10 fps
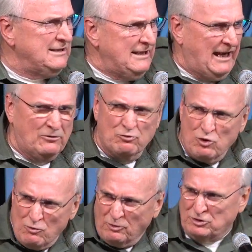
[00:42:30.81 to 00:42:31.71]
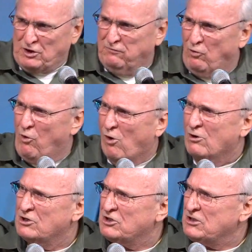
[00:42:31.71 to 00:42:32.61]
and rumors of
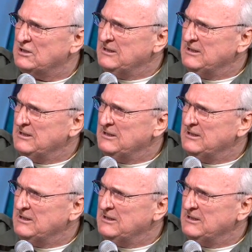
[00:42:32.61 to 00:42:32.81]
wars